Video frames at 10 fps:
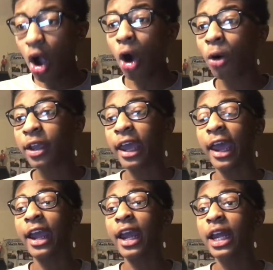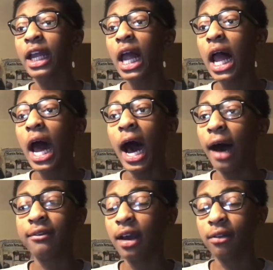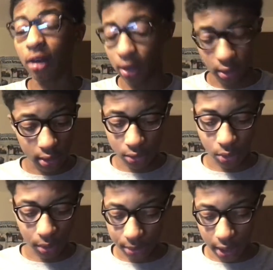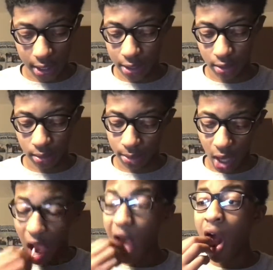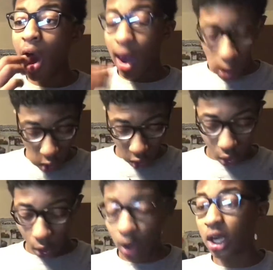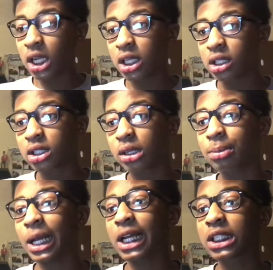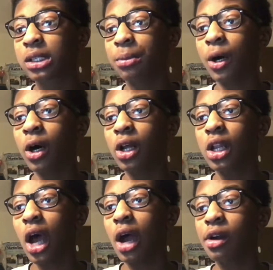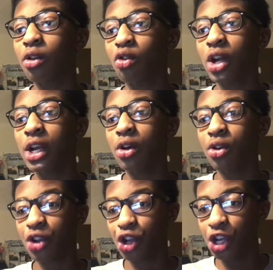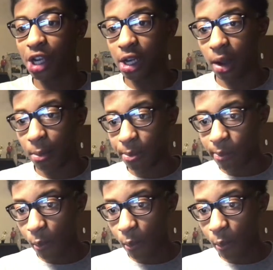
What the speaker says: Okay. I've never heard of this website either, but according to basketball.realgm,